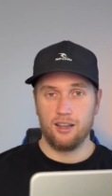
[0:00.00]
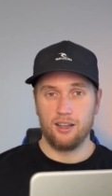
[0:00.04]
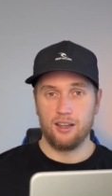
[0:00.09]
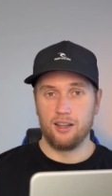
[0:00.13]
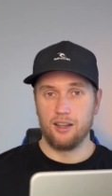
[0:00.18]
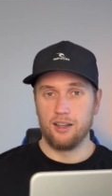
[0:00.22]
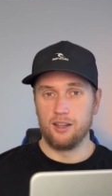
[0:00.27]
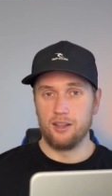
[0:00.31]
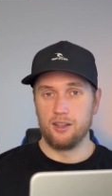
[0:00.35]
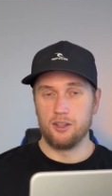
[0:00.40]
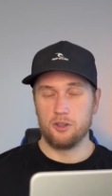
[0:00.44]

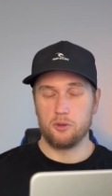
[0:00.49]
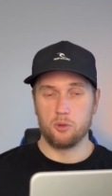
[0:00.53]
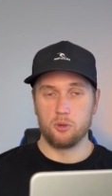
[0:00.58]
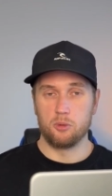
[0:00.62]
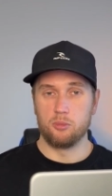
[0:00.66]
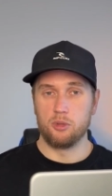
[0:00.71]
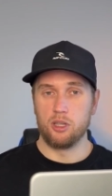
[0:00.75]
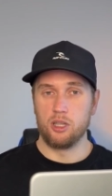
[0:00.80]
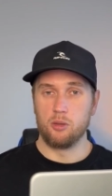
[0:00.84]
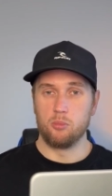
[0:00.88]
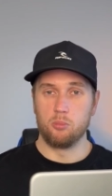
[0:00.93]
And this
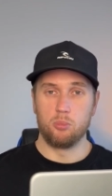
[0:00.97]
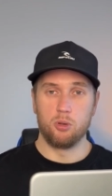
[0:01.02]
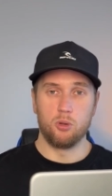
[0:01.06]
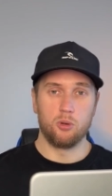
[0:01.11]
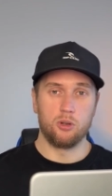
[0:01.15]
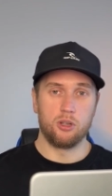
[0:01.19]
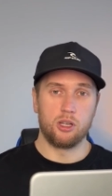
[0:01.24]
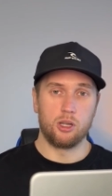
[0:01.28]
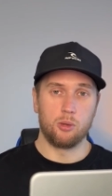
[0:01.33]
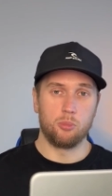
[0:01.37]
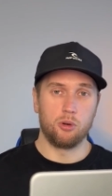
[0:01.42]
would mean
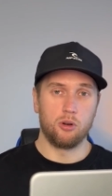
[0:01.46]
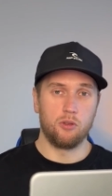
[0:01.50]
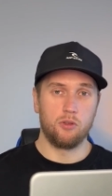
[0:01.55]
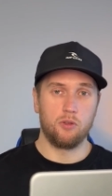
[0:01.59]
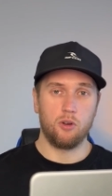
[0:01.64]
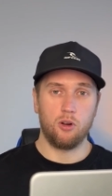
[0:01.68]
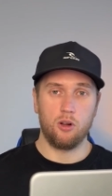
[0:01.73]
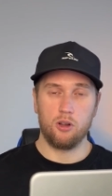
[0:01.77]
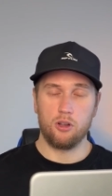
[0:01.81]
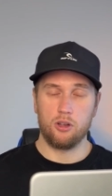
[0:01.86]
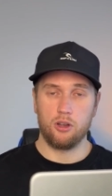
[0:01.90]
building a
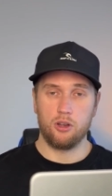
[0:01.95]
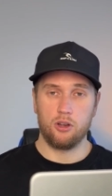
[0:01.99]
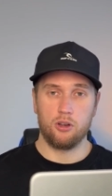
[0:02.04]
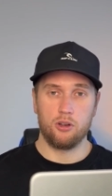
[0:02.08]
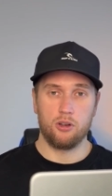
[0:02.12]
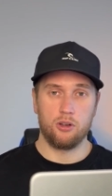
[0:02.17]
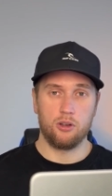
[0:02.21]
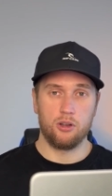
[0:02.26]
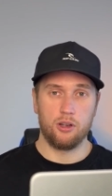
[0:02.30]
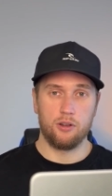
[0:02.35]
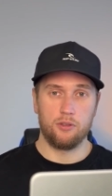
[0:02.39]

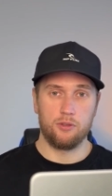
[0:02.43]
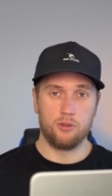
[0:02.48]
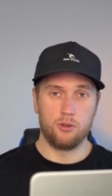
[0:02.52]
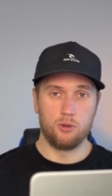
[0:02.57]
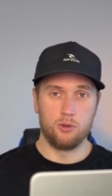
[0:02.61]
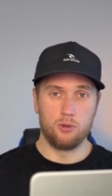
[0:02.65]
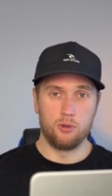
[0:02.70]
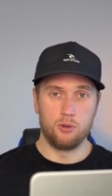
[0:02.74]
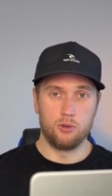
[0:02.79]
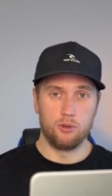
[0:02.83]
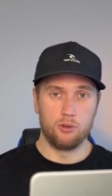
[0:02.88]
portfolio, a
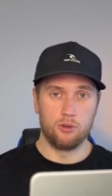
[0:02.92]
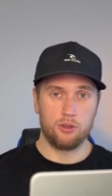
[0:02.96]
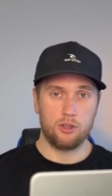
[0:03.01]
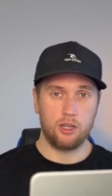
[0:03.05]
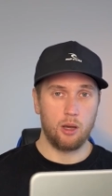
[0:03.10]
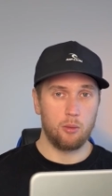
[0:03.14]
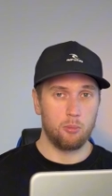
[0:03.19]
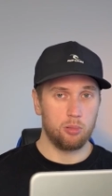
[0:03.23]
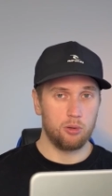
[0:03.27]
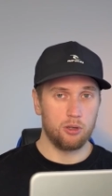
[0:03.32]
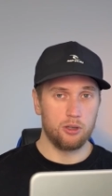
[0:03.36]
few
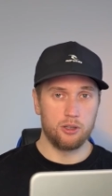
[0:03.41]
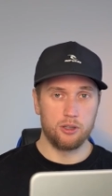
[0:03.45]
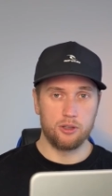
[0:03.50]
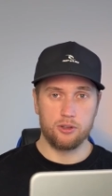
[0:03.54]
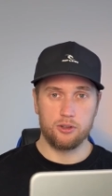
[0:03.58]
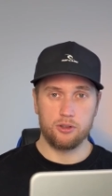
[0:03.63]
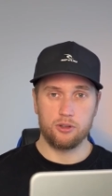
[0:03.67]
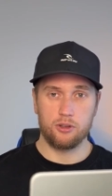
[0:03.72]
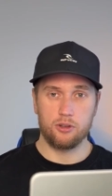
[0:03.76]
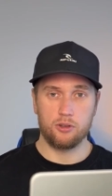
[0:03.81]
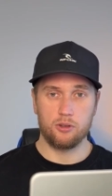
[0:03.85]

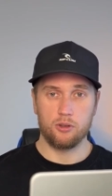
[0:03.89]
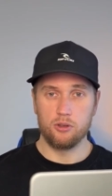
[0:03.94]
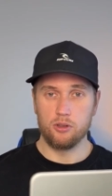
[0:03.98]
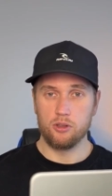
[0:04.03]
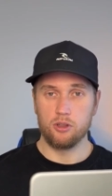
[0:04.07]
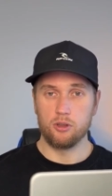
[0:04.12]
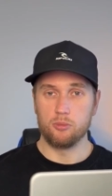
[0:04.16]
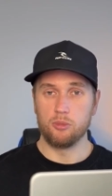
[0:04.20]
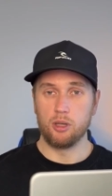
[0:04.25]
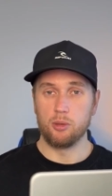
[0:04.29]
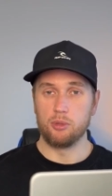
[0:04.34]
templates. So
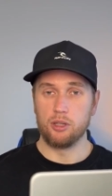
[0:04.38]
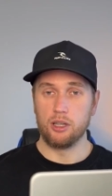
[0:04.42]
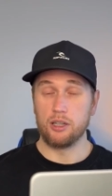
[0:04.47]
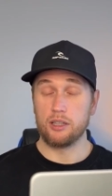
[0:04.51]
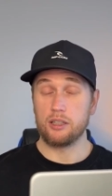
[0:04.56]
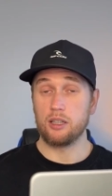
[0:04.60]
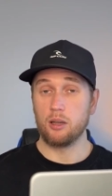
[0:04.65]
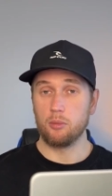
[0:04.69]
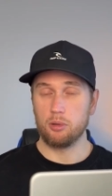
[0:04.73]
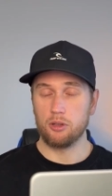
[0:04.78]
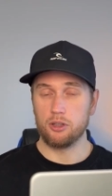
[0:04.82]
you could maybe
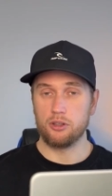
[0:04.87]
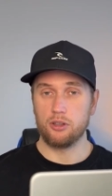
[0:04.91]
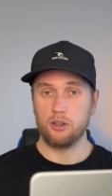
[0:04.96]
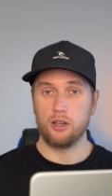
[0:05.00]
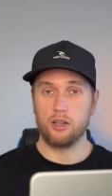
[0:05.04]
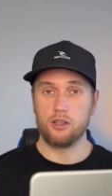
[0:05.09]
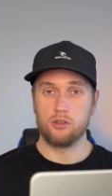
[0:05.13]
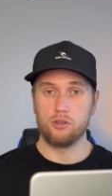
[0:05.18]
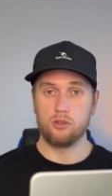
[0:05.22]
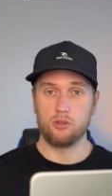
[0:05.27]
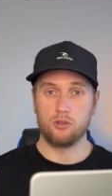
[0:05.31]
like
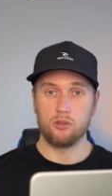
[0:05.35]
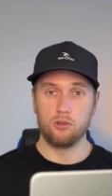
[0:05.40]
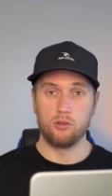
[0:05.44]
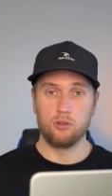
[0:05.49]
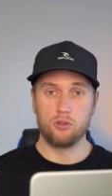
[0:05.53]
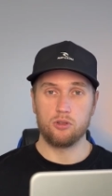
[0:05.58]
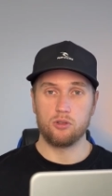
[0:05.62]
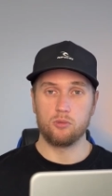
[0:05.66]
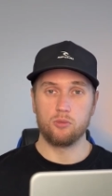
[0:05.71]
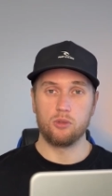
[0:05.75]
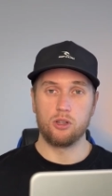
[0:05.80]
templatize your
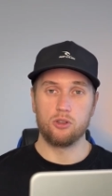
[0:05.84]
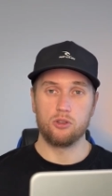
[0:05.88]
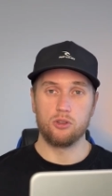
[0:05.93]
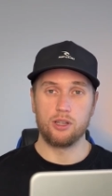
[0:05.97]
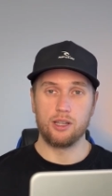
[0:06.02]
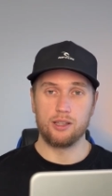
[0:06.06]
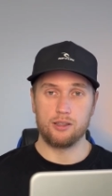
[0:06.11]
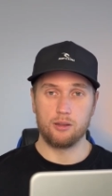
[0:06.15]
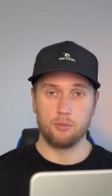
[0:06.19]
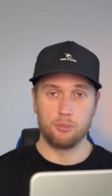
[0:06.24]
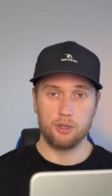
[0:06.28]
solution once
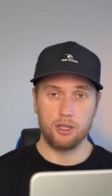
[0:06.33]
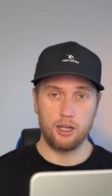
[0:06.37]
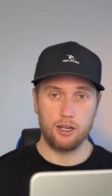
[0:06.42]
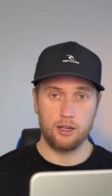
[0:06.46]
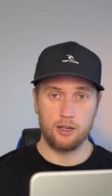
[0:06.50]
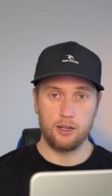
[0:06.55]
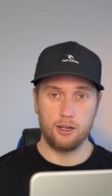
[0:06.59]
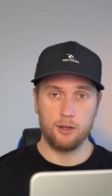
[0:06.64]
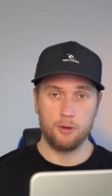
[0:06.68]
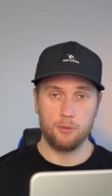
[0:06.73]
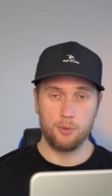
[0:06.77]
you get some
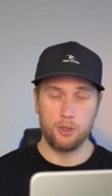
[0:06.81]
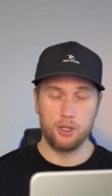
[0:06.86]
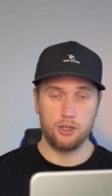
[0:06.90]
data.